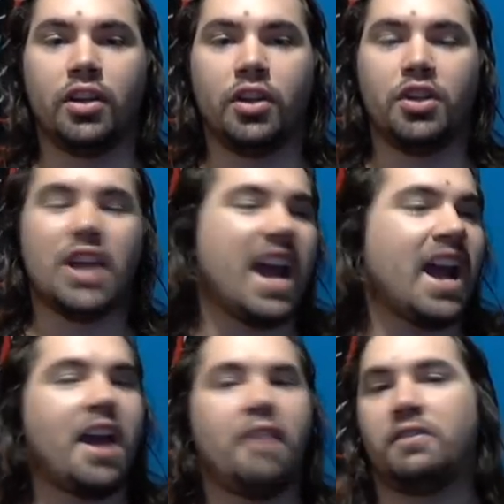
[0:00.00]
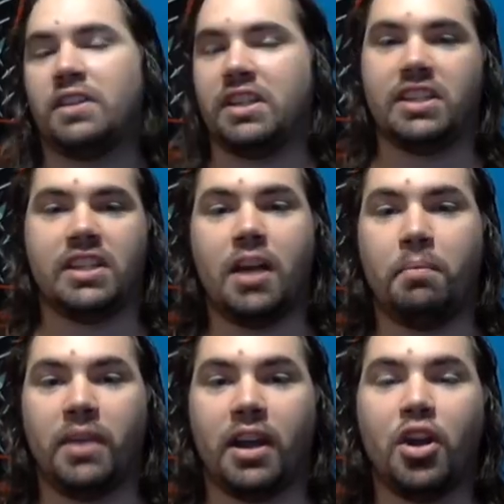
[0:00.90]
You have to
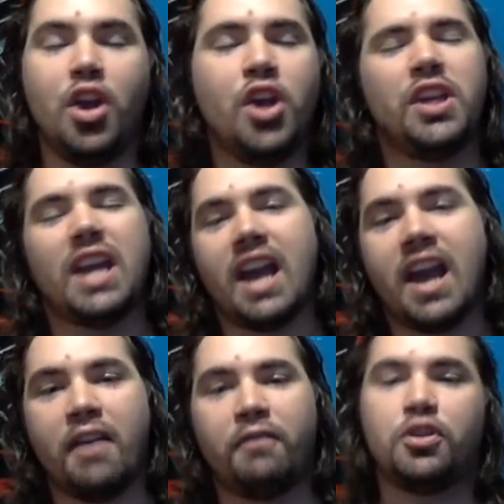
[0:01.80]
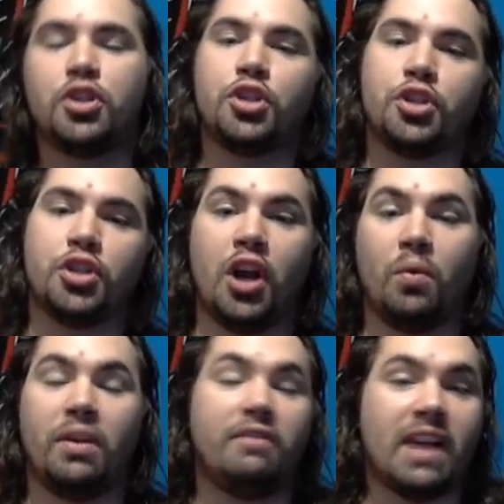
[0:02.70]
stop there. You have to
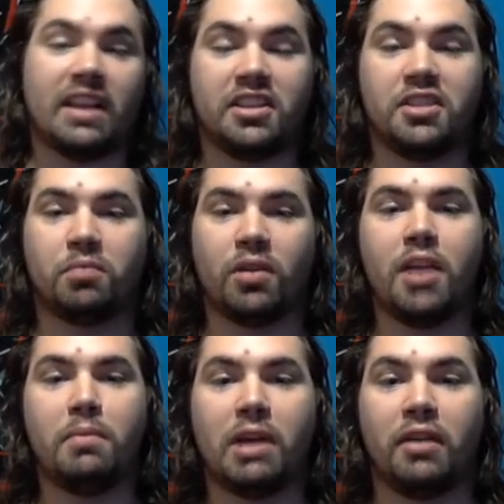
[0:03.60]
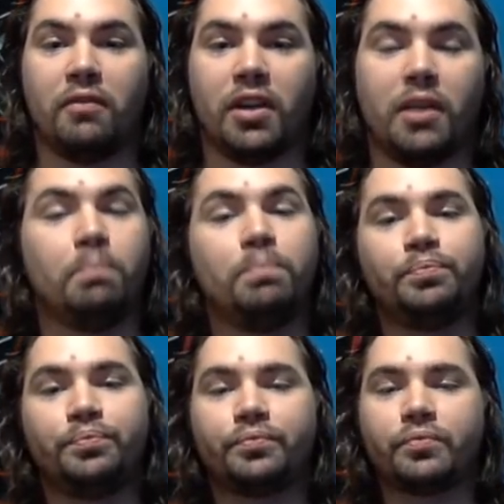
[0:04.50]
show. In fact, this is primary for him.
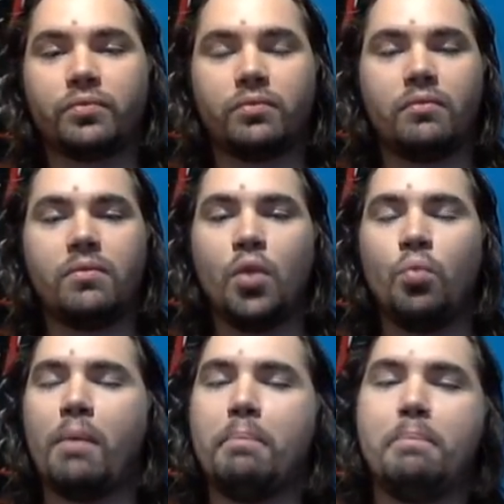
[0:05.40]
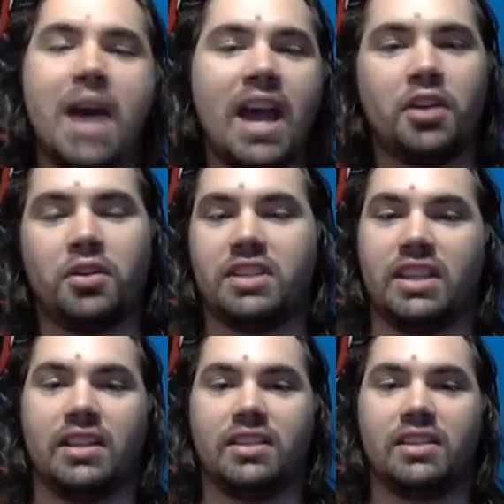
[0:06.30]
What matters
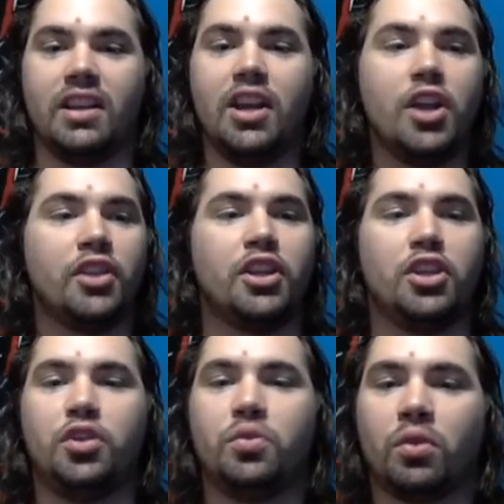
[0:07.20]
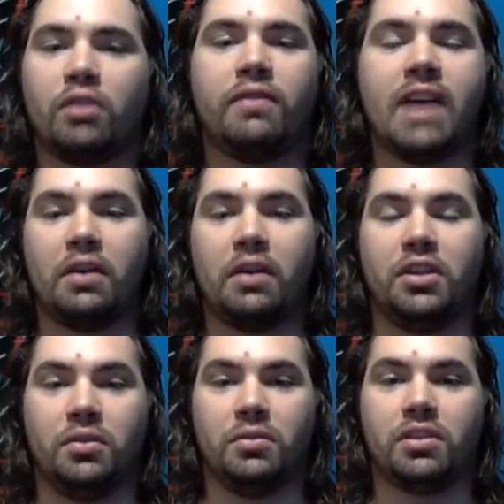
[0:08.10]
is that your
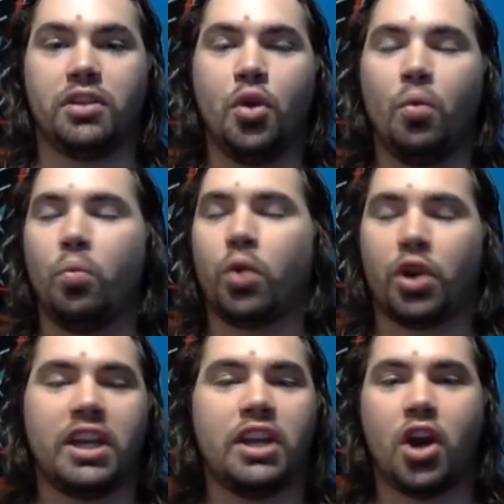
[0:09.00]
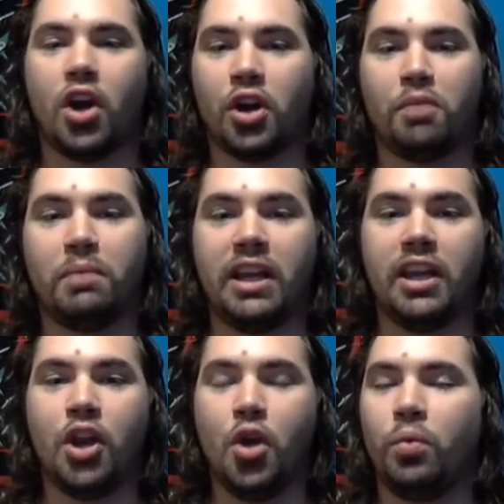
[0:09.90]
values work in
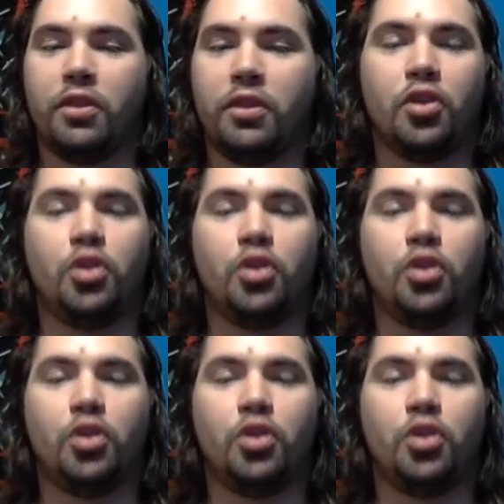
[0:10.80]
harmony with the